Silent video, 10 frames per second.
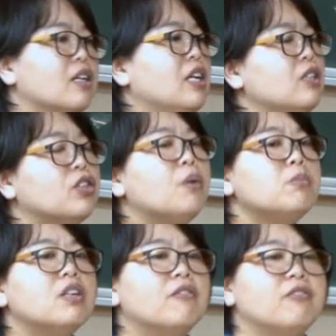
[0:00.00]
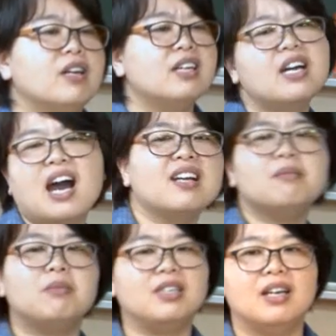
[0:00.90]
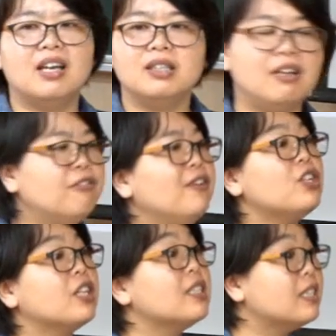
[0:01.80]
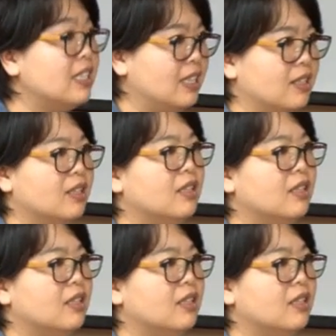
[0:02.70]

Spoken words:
in terms of economy and efficiency,